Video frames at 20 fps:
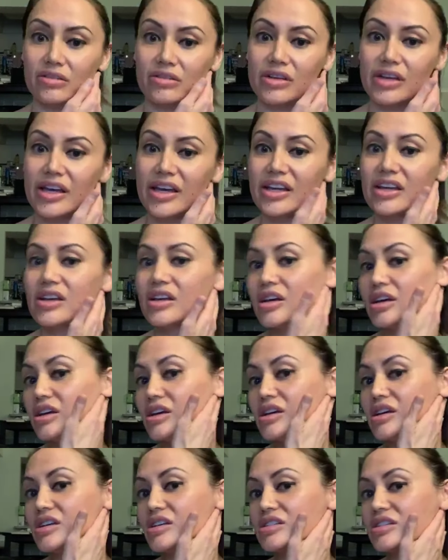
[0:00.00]
Okay,
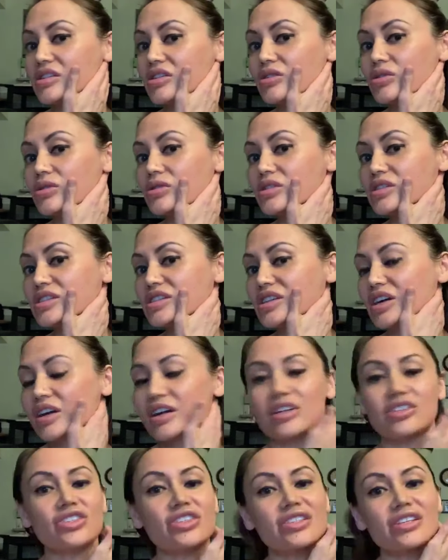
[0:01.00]
so
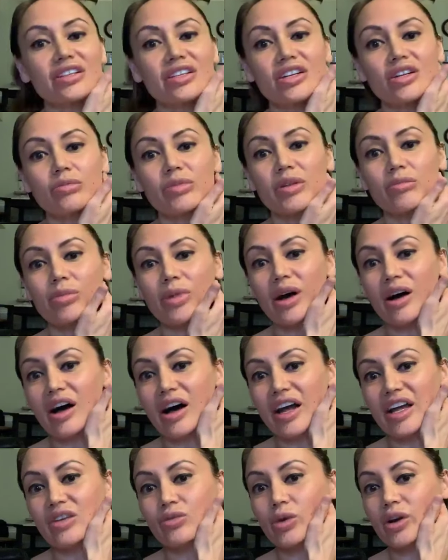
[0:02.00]
starting just a little bit
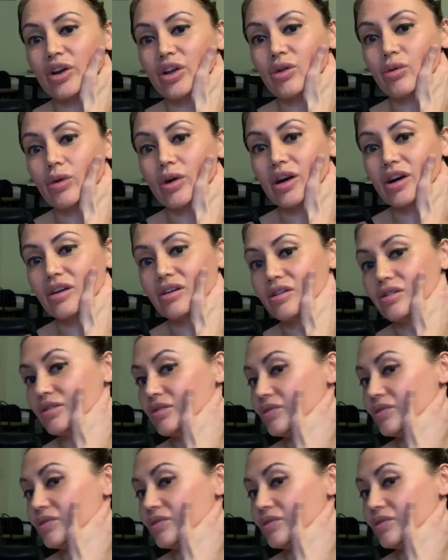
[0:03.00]
behind where you were.